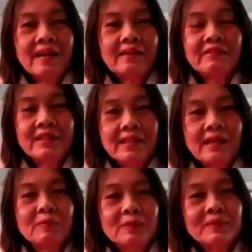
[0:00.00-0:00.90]
that really
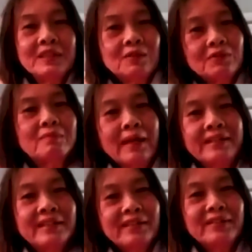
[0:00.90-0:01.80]
helps me tune
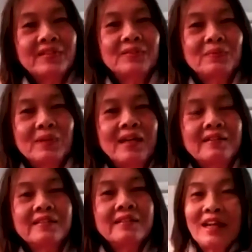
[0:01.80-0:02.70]
my ears as
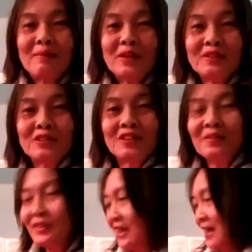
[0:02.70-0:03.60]
well. But I want to
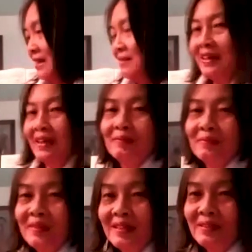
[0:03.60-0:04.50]
show you, Ken,
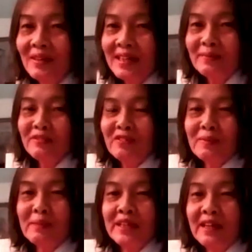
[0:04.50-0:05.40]
you asked me for
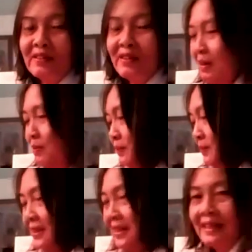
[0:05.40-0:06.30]
my piano
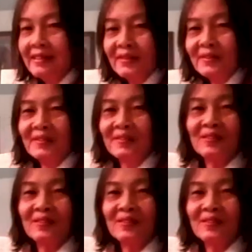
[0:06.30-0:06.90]
albums. So